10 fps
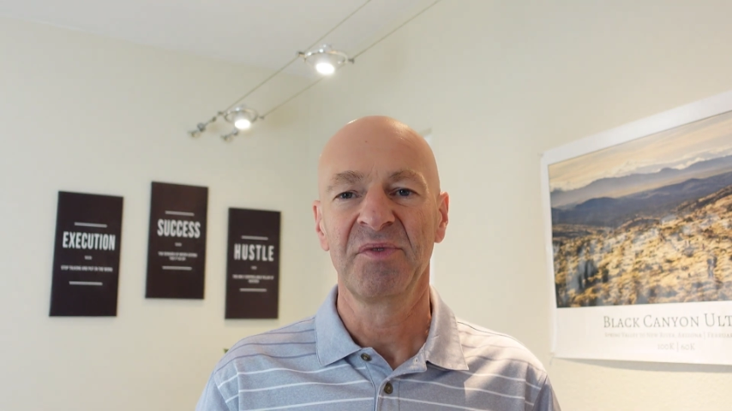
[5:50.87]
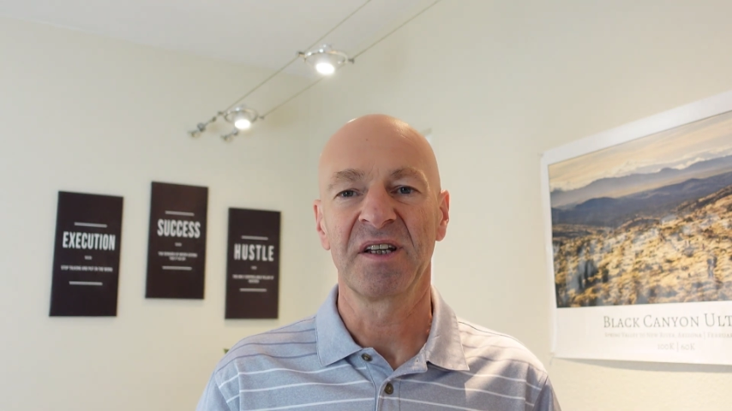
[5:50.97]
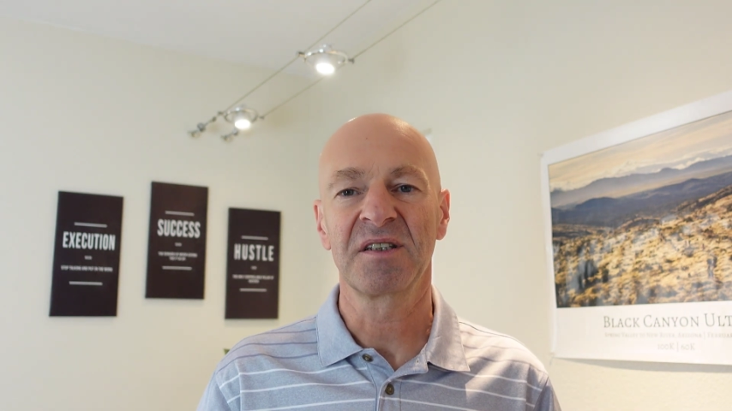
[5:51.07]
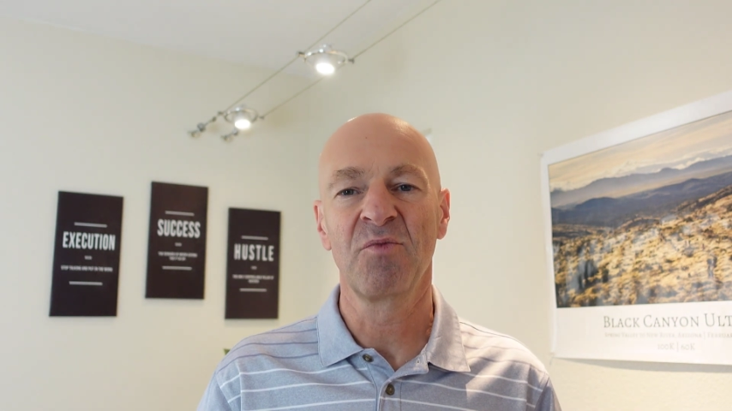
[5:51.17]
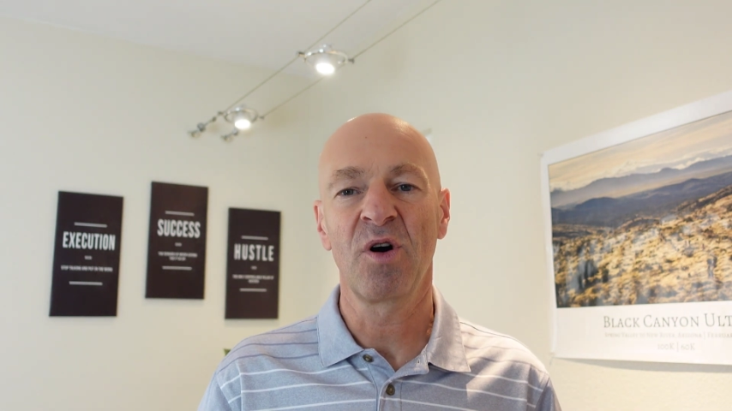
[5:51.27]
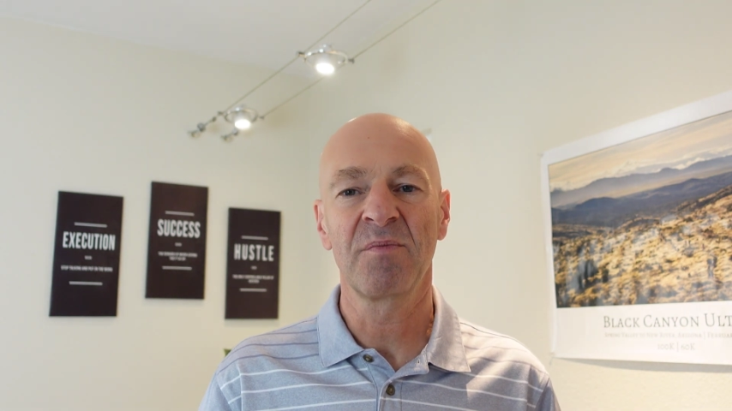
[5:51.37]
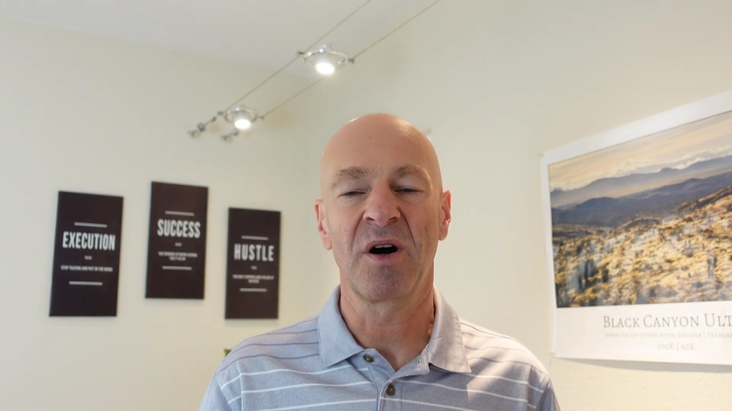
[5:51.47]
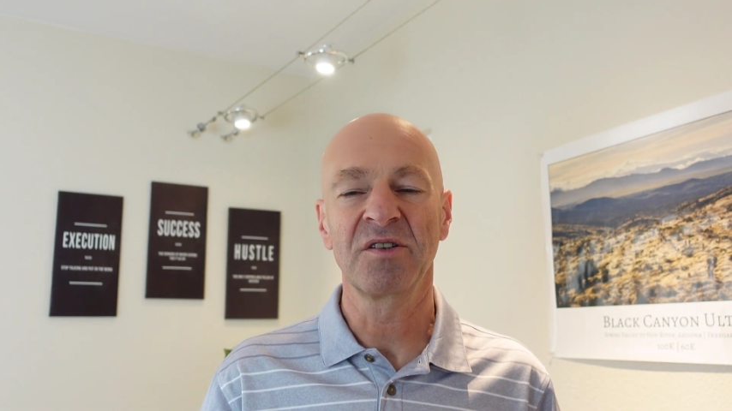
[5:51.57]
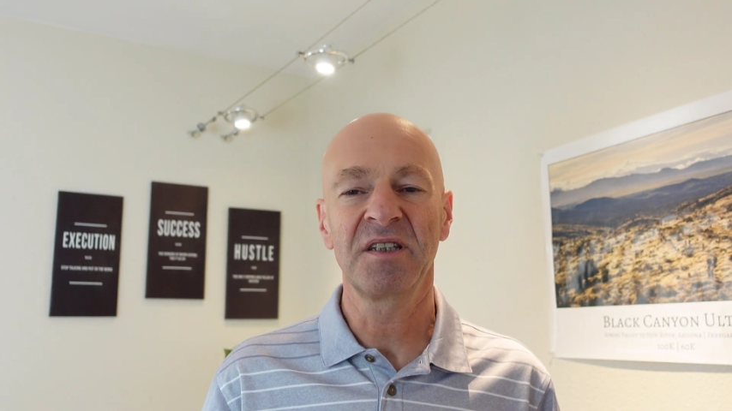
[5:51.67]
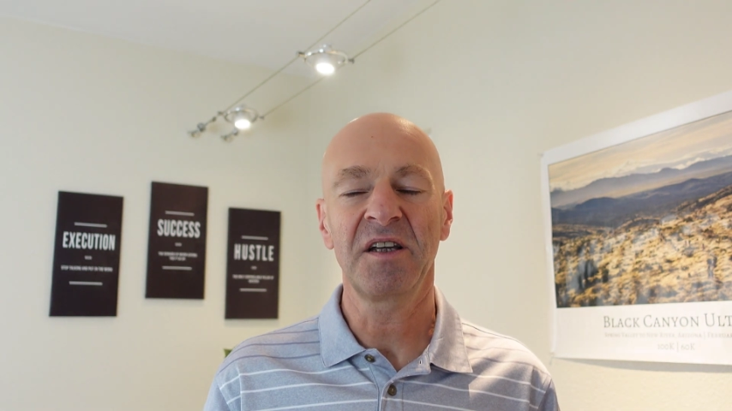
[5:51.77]
It's more
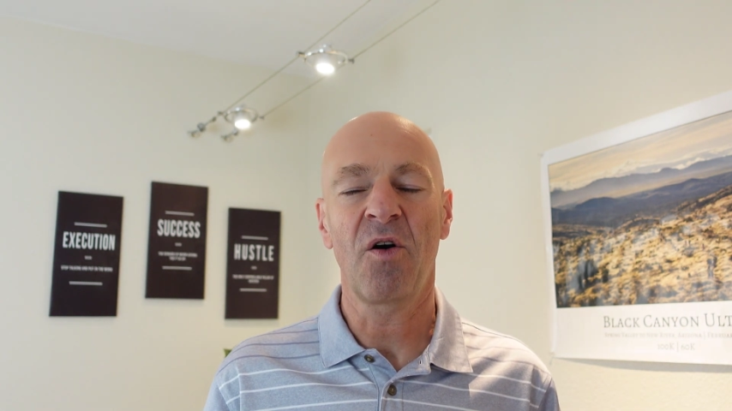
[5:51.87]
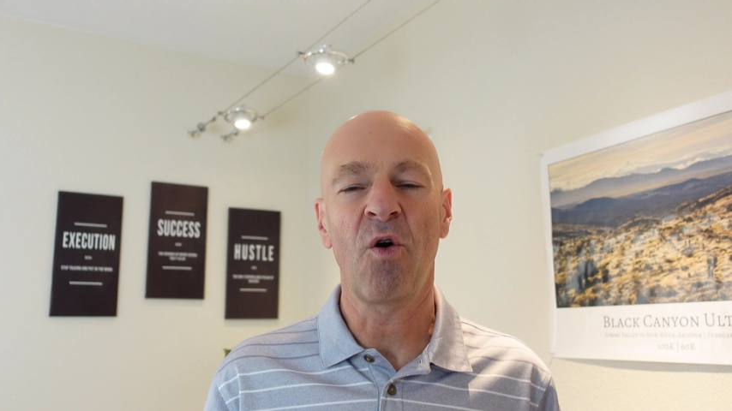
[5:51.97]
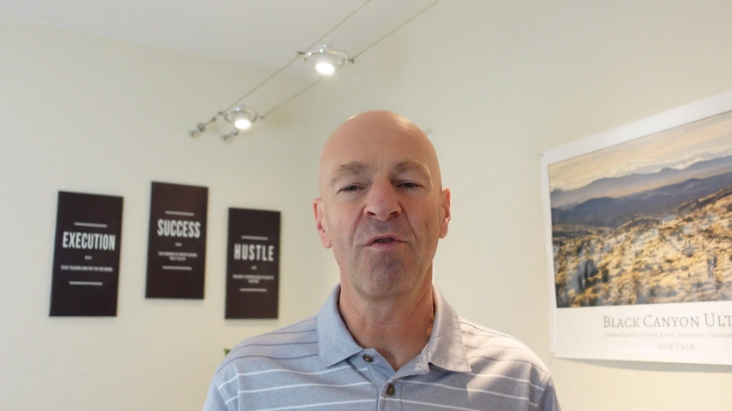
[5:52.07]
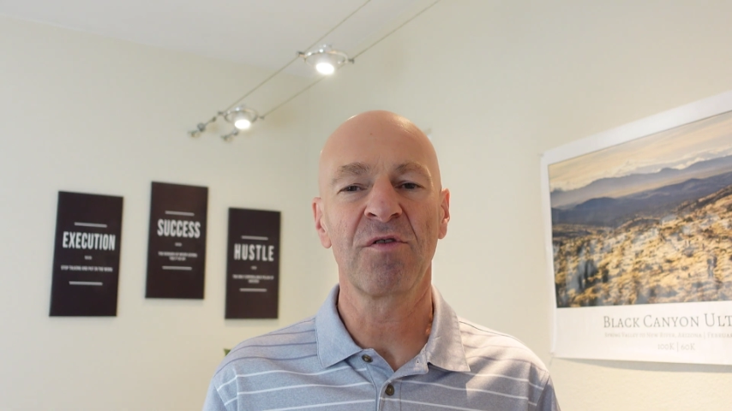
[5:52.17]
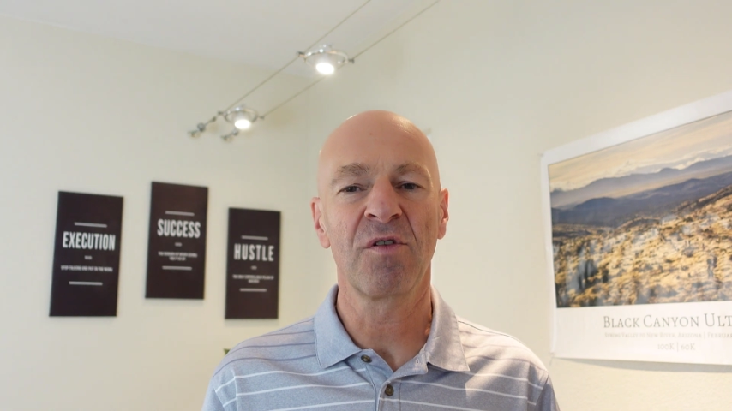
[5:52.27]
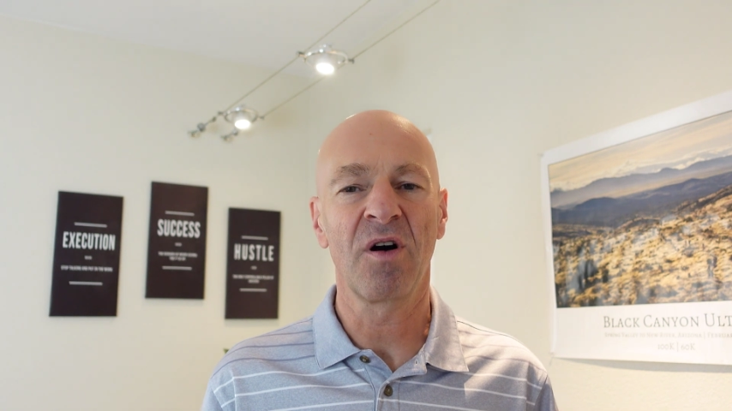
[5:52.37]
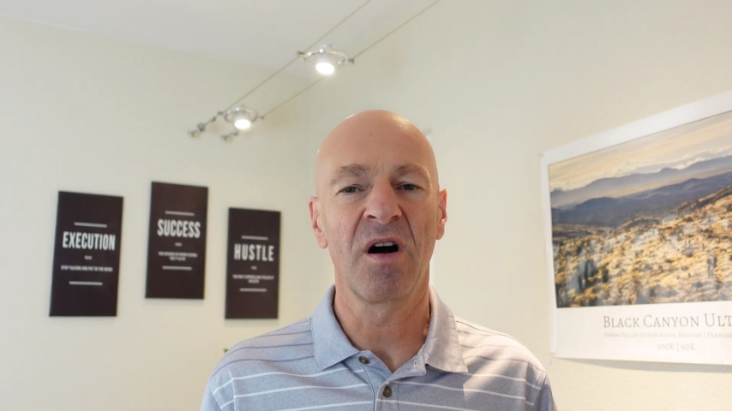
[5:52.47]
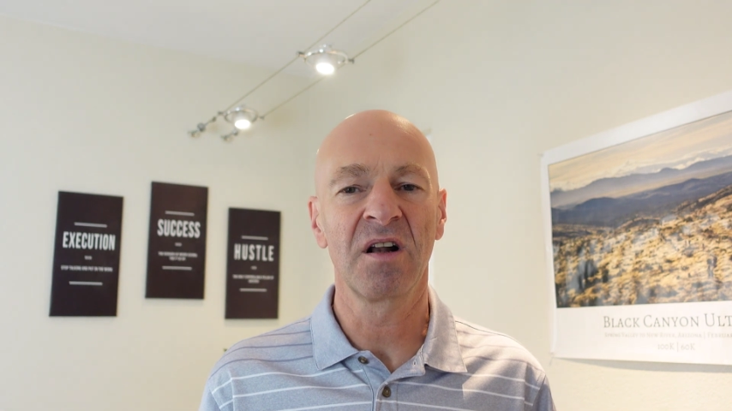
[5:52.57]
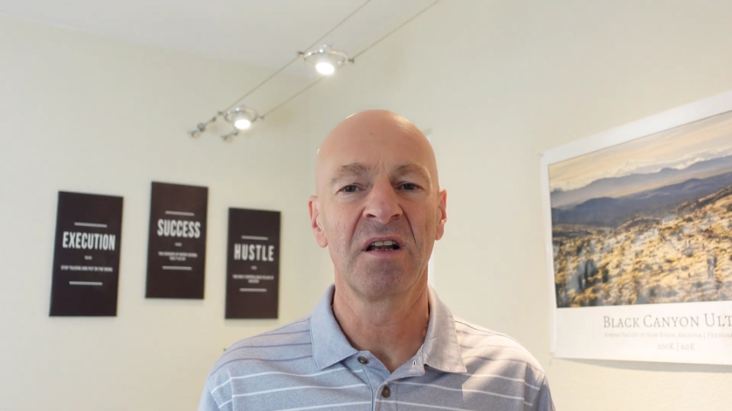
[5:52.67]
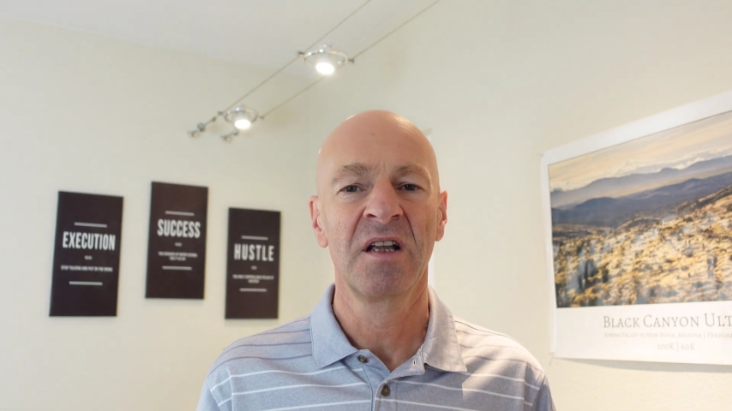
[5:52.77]
about the
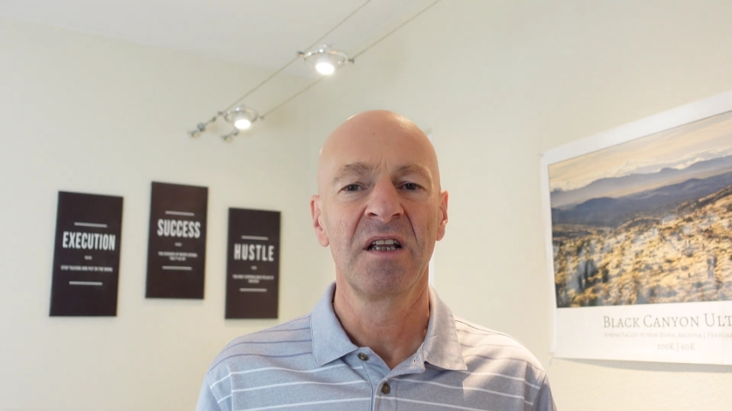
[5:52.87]
overall